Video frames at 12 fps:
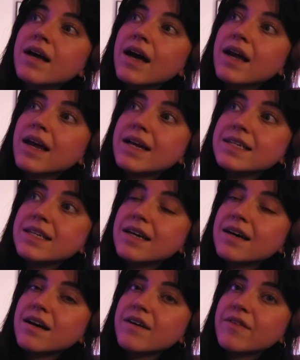an
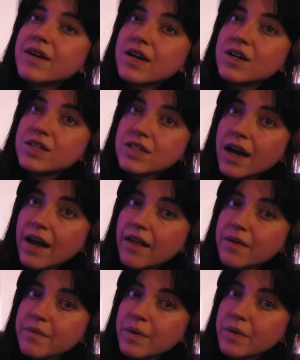idea of like our style
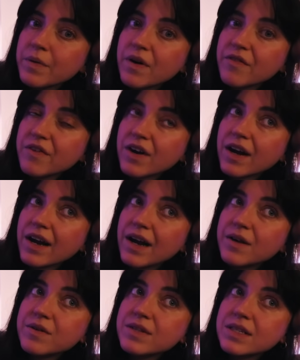and what we want for our
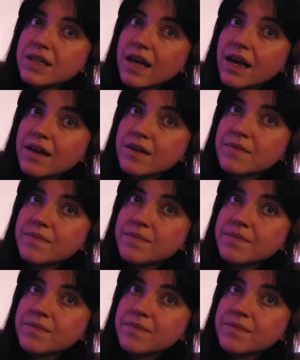house, then